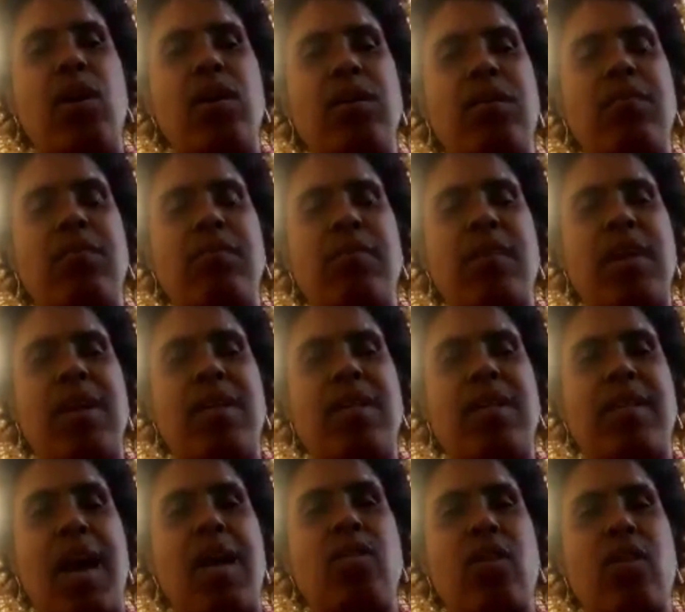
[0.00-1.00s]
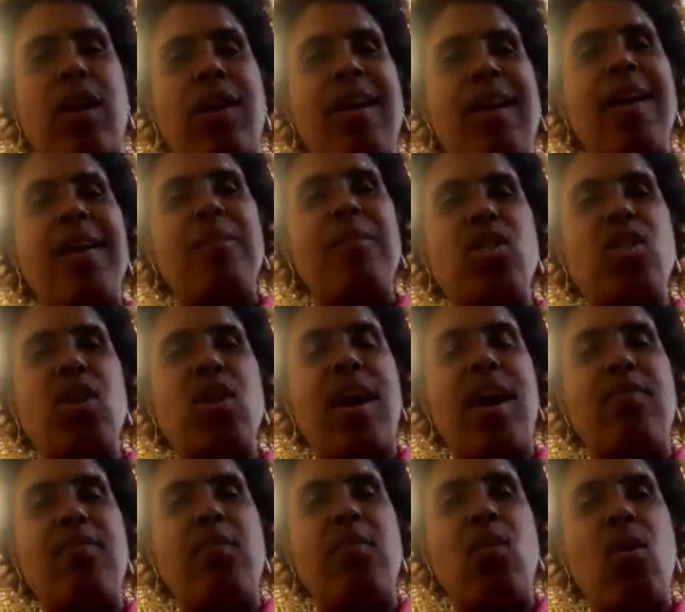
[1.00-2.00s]
than what the city of Chicago
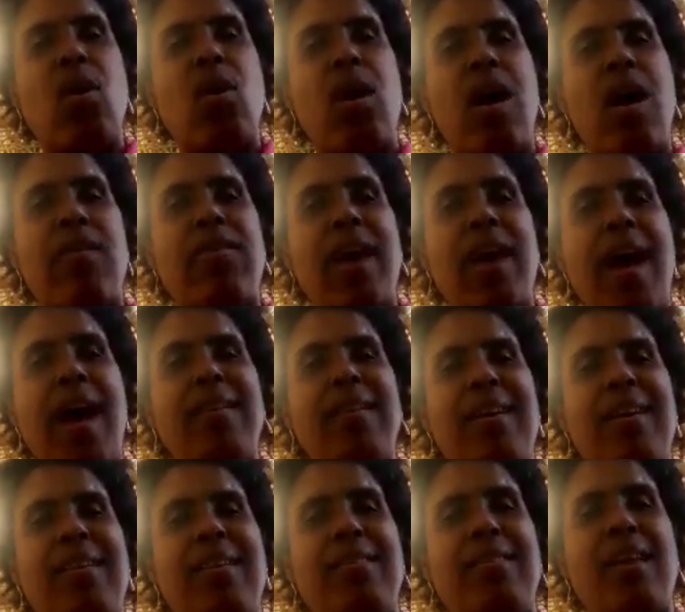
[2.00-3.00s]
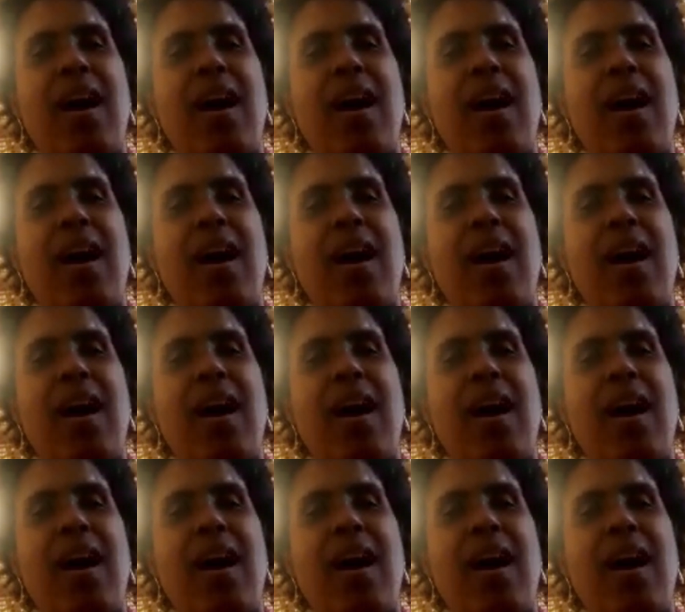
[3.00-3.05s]
has in the whole city.